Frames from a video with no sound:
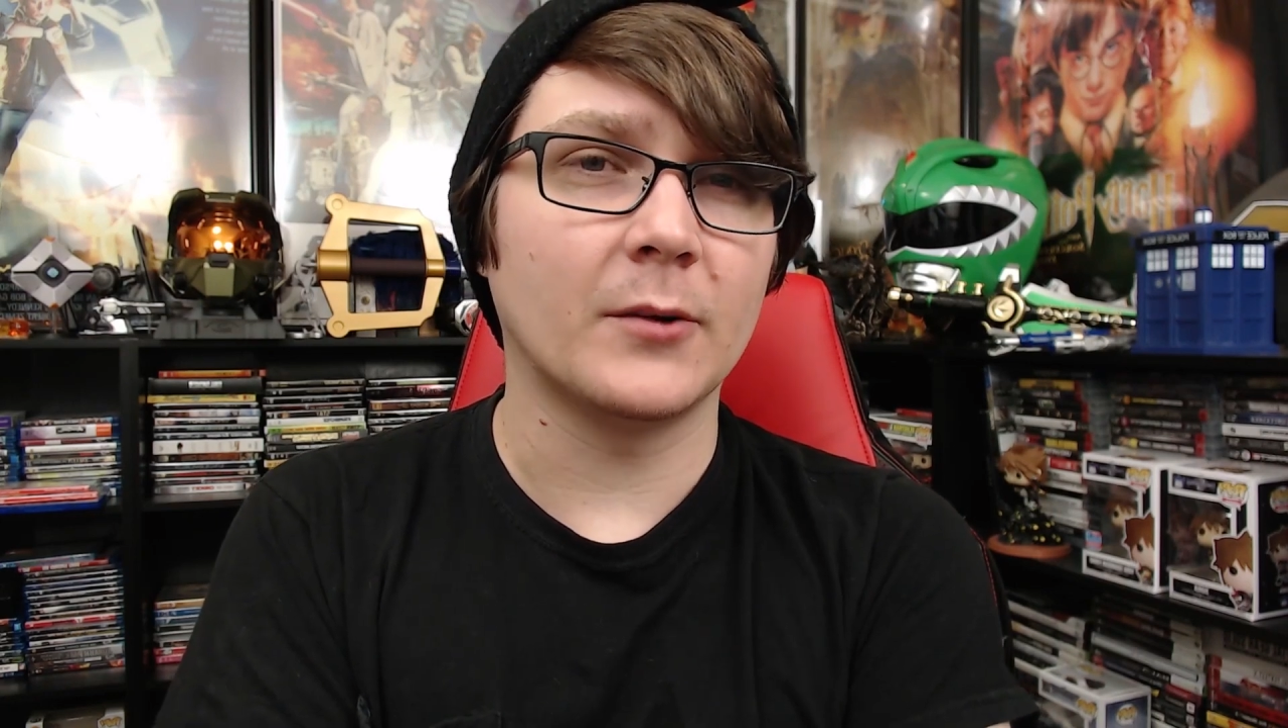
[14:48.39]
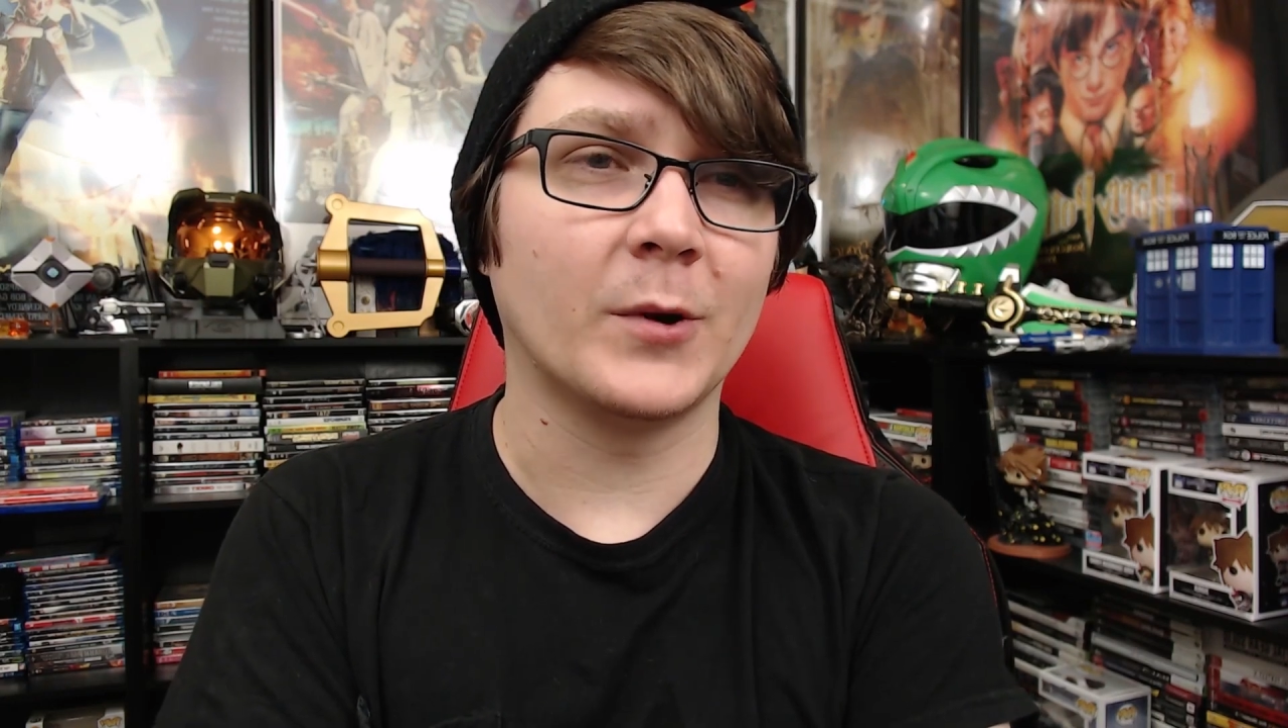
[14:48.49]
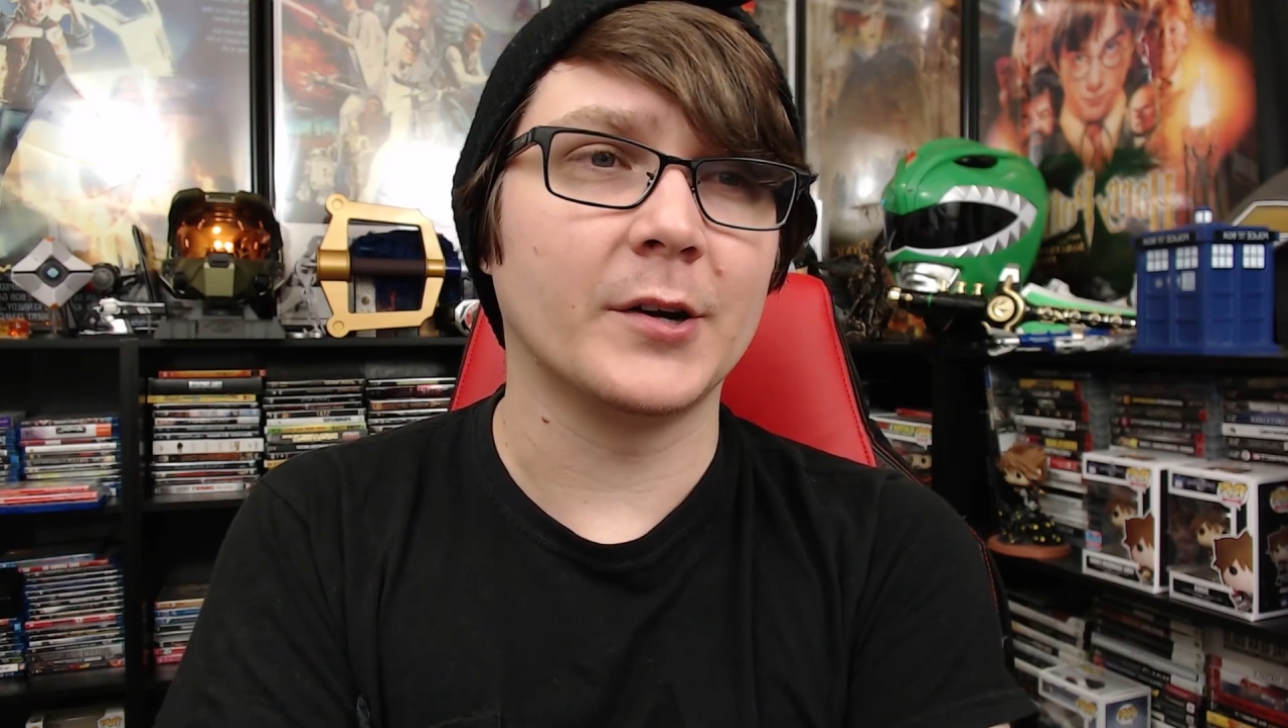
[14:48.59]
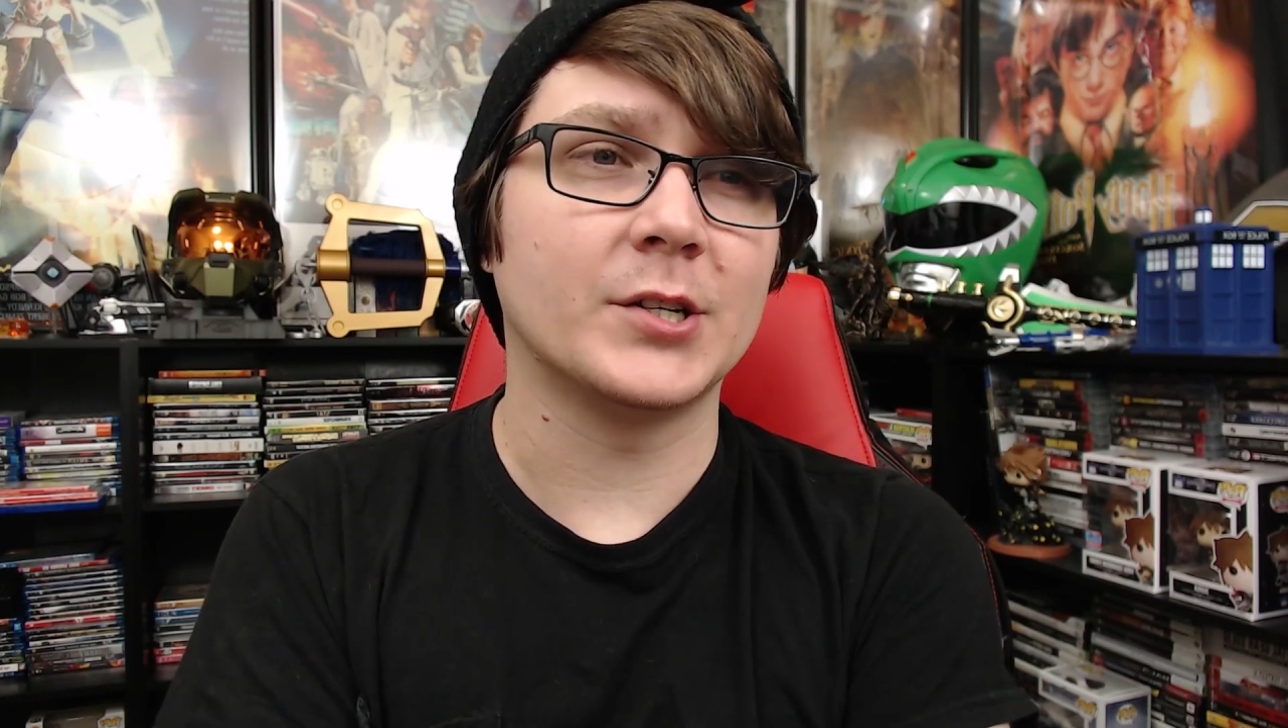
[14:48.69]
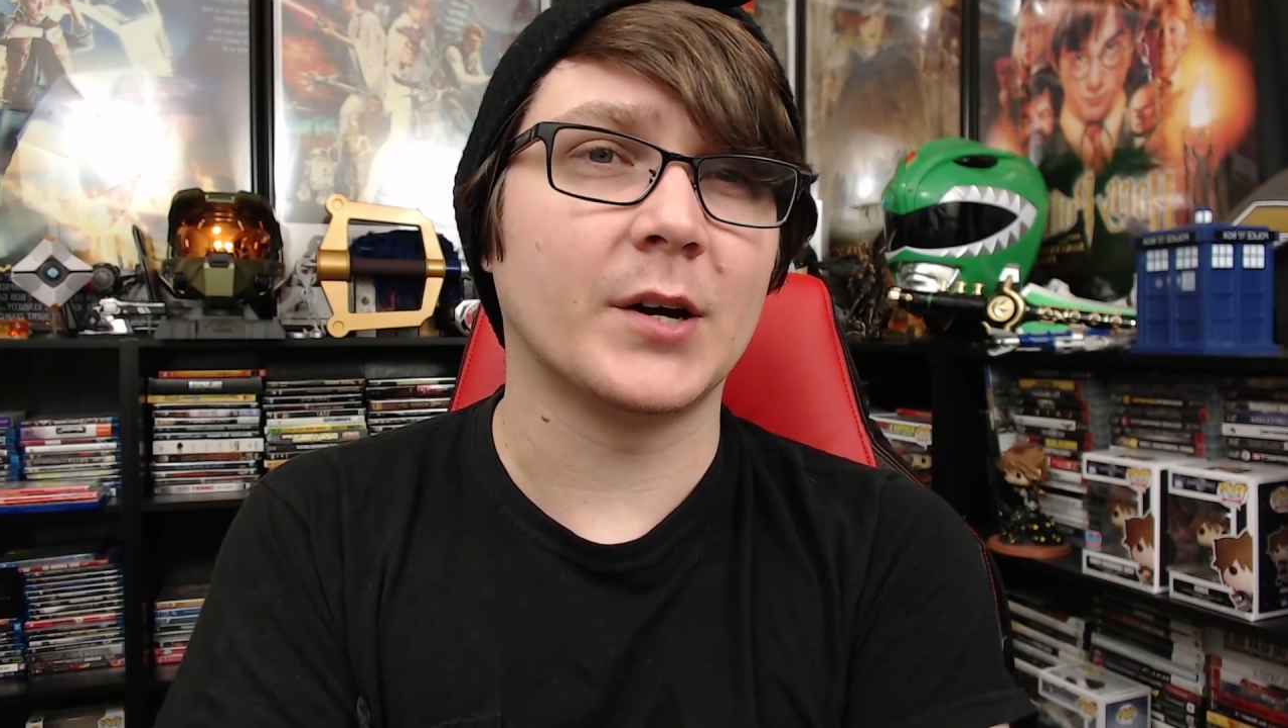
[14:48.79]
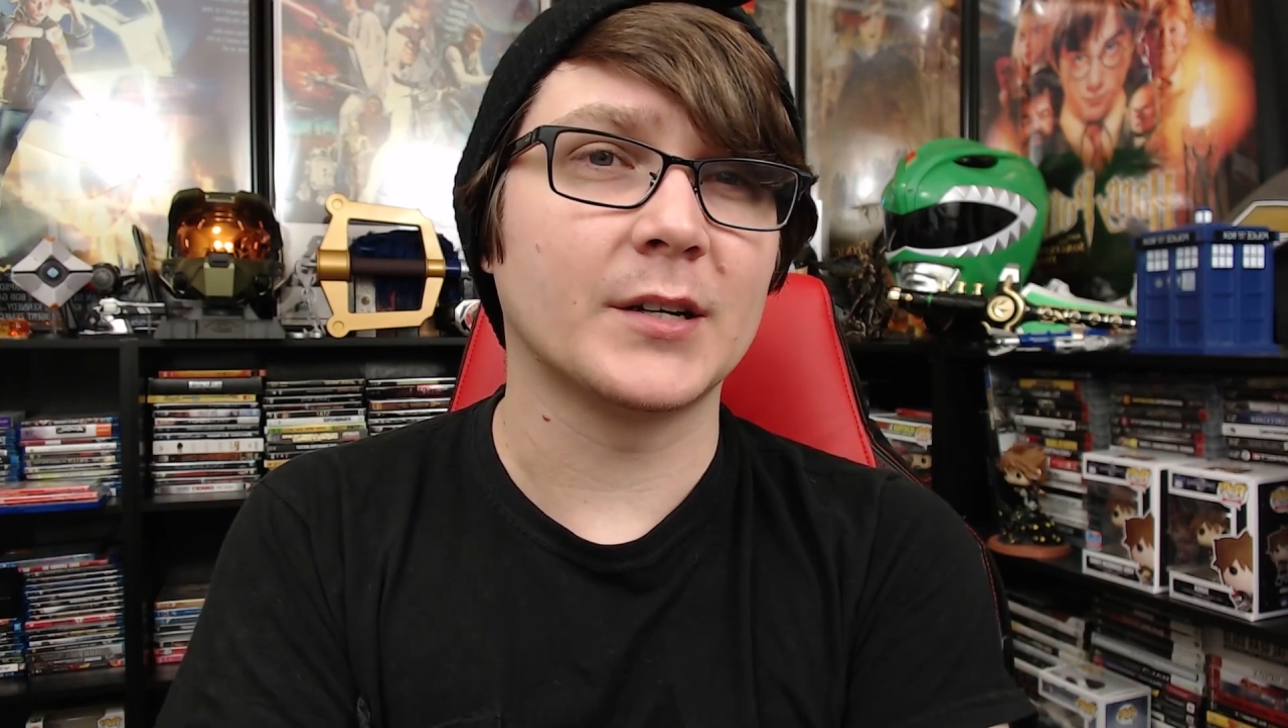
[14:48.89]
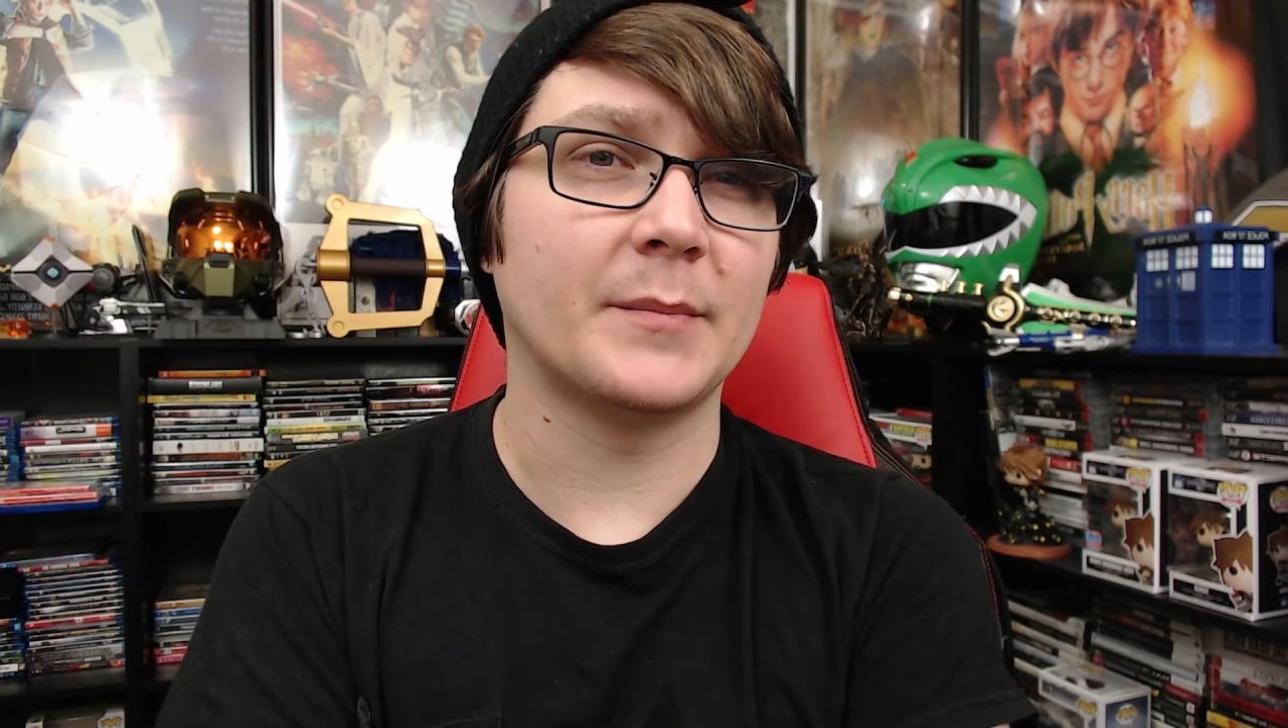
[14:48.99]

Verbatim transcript: where he talked